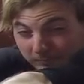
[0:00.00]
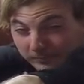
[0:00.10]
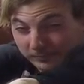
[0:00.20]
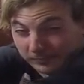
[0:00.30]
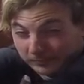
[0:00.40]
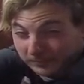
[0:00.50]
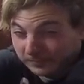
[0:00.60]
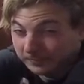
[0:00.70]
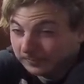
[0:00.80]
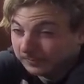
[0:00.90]
Me and Arne
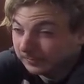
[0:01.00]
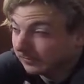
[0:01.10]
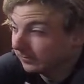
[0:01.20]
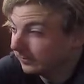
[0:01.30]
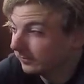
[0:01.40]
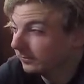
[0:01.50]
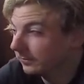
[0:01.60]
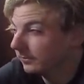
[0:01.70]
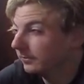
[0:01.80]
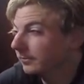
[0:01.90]
is getting
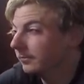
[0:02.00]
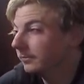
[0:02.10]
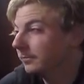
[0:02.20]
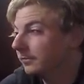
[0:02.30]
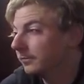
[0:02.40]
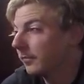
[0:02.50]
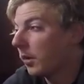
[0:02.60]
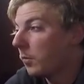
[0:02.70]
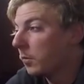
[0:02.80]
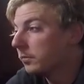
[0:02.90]
ready to
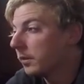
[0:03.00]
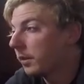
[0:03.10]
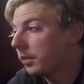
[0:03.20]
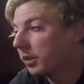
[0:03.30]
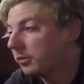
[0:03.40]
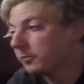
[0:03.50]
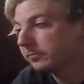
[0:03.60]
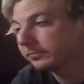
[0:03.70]
throw out some trash